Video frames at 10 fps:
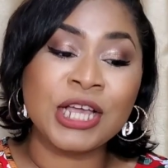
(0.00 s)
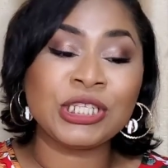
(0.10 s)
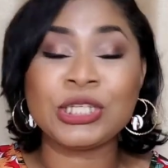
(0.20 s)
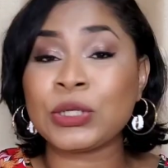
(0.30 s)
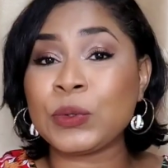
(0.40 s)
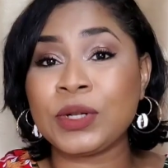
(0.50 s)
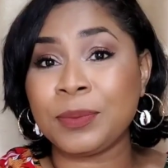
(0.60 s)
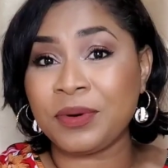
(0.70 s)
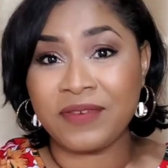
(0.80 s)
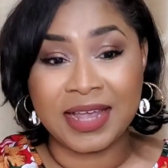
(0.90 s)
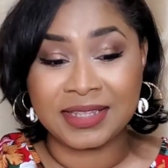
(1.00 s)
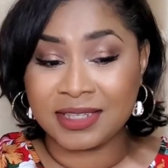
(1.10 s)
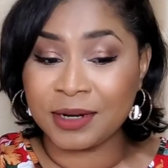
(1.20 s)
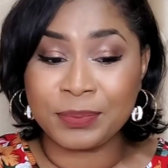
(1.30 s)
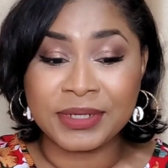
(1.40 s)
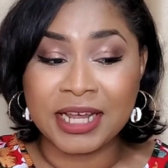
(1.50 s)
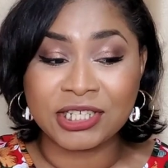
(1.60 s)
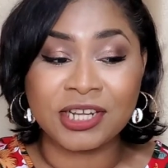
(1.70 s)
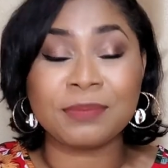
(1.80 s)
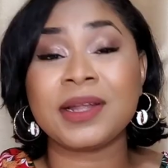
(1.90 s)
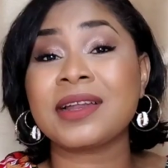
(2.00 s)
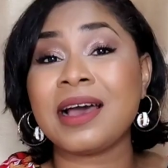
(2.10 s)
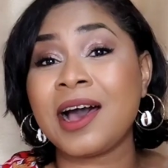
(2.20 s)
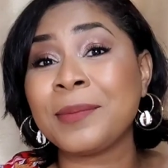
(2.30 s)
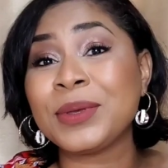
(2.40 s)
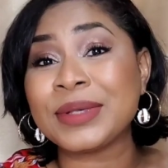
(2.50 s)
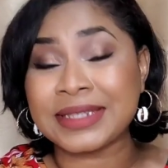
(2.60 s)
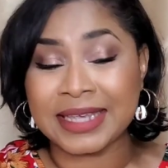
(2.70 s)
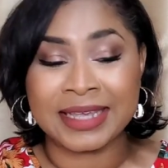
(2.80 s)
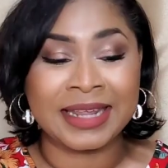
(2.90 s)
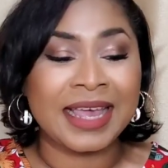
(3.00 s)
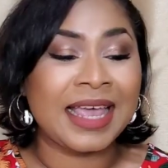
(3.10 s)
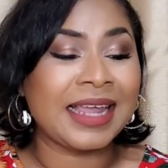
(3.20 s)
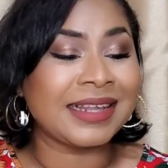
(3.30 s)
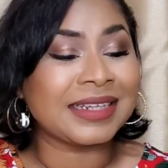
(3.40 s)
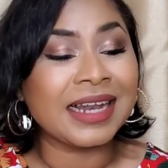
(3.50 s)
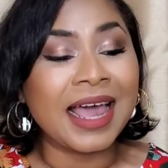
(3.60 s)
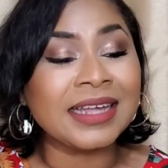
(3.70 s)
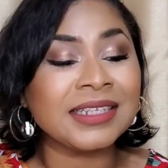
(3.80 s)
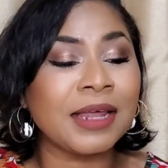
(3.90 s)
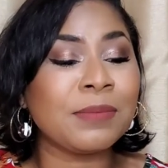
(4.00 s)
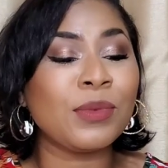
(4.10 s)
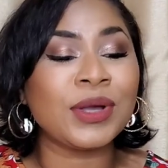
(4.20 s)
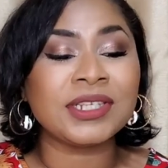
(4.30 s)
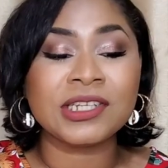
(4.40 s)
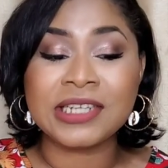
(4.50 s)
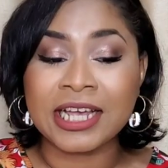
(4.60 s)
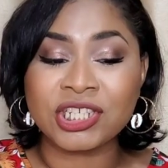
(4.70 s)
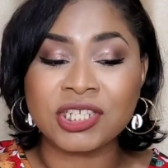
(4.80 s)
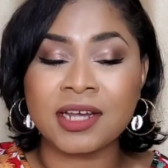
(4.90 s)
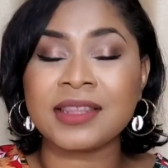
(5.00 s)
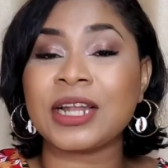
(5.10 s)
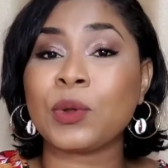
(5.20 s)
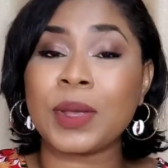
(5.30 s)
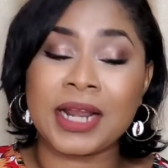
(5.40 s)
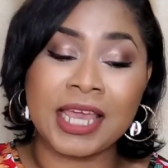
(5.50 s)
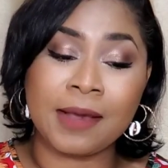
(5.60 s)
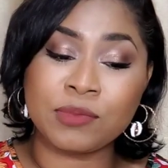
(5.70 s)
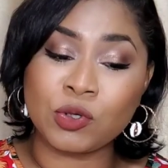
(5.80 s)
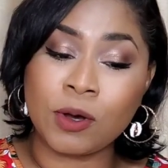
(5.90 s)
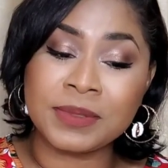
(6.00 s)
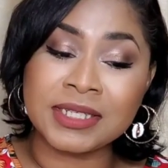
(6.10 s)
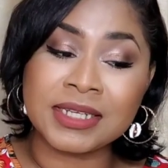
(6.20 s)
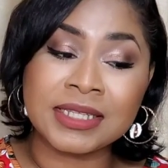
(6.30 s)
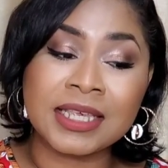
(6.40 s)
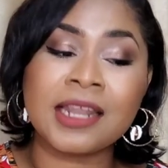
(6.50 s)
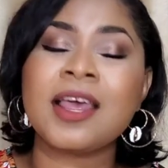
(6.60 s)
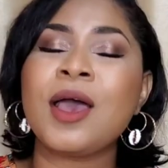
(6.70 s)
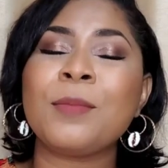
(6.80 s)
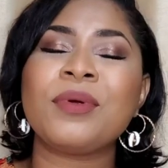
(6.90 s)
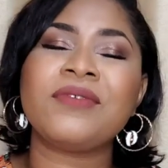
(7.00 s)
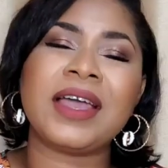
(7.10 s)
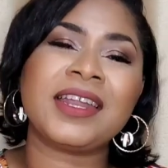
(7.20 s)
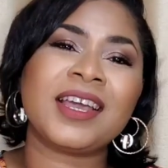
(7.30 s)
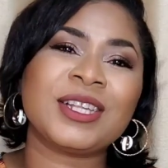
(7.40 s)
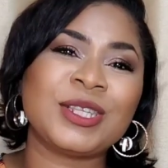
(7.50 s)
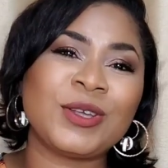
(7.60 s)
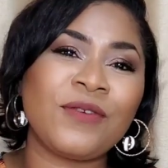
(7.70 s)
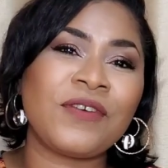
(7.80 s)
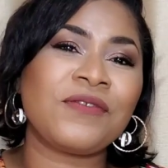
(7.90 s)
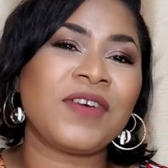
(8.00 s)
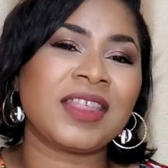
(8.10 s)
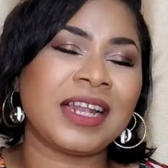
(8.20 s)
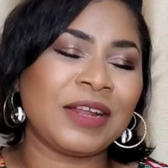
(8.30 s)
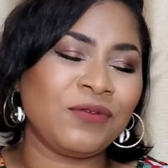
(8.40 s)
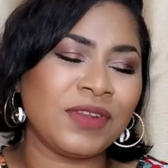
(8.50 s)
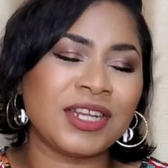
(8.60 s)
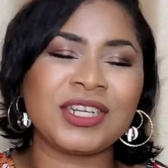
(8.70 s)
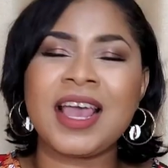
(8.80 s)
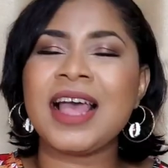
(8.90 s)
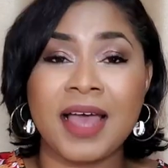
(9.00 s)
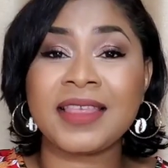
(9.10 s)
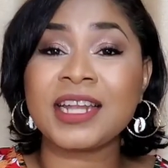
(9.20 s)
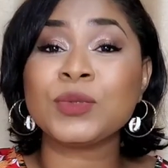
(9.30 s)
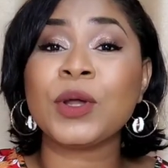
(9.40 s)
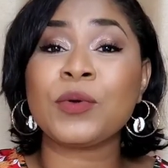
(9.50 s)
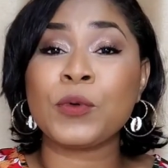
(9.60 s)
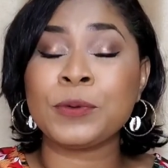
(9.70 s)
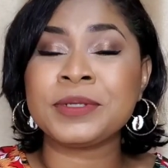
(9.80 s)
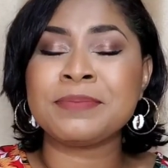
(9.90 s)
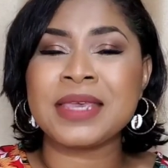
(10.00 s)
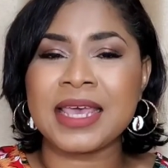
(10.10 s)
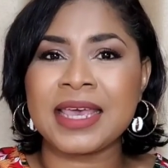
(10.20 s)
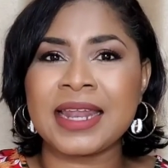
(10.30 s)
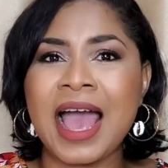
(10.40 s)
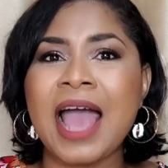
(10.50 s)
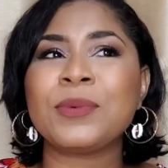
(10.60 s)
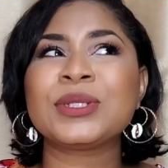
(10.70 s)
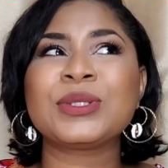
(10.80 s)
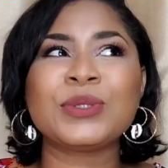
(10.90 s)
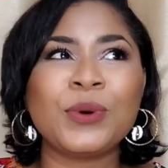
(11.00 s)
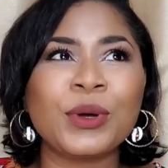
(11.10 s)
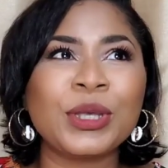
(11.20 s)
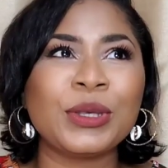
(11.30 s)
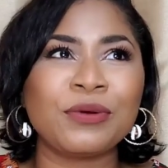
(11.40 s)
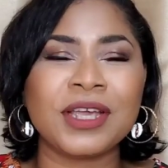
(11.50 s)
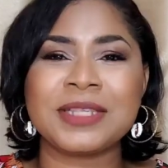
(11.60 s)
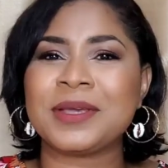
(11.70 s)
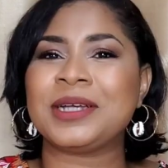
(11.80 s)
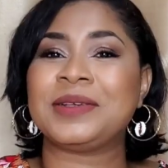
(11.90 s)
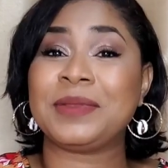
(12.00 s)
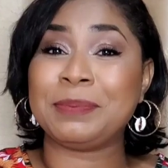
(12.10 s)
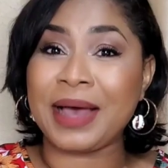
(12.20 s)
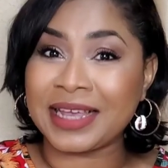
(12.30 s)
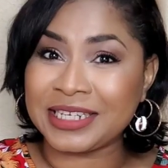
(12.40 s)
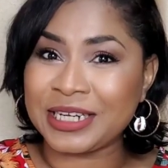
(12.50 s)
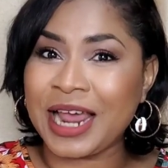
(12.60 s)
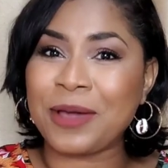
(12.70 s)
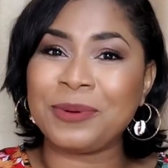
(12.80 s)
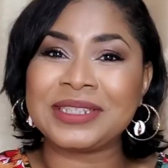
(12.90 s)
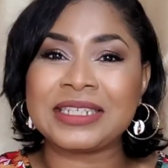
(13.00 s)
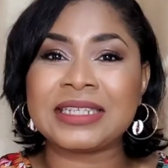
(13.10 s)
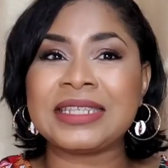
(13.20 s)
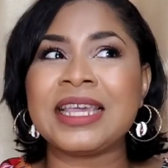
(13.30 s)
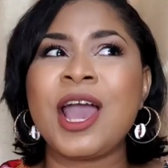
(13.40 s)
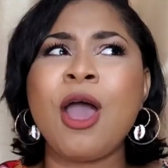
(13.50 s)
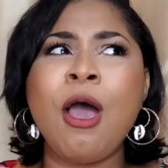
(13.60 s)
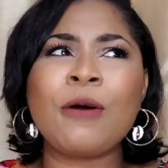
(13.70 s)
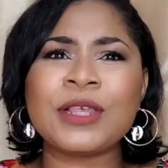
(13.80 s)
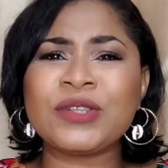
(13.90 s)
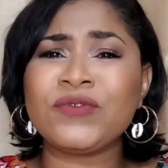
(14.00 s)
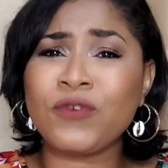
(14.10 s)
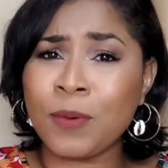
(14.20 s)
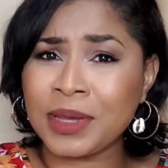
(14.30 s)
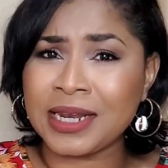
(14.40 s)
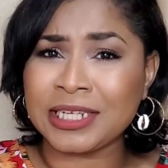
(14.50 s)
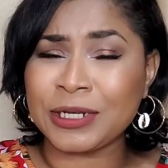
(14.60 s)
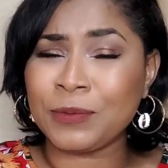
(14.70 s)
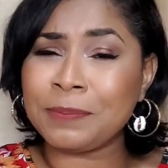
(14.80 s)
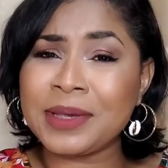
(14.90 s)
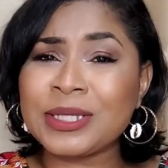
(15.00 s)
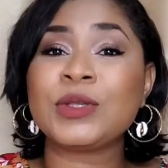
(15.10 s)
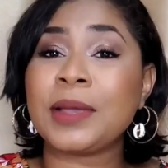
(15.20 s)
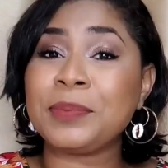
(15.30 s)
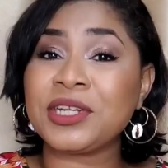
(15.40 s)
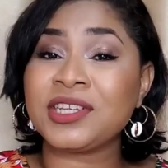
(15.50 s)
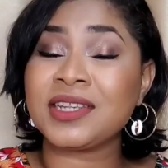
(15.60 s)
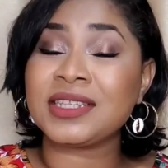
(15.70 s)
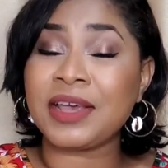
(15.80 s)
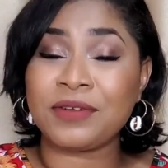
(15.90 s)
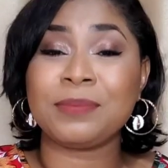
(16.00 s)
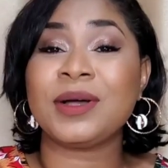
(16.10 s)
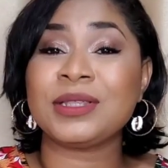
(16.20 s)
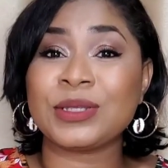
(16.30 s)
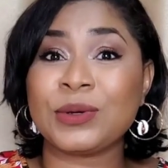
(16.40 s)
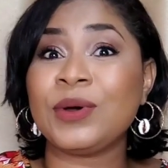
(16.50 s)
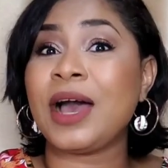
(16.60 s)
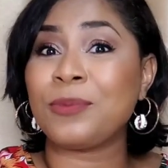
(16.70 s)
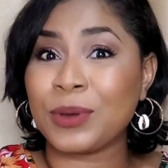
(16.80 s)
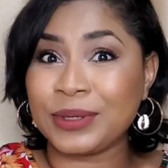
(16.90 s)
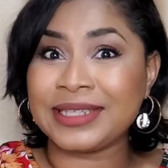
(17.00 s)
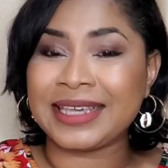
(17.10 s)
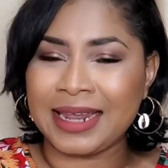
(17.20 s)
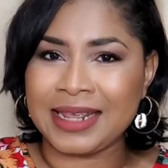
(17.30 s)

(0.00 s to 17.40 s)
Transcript: to not only provide sun protection but calm your skin. It is light and moist in texture that quickly absorbs into the skin, providing a soft feather-light finish. And that is what roped me in. I was so curious because of the packaging. I wanted to see how this formulation would be, so I purchased this several months ago, and we're going to get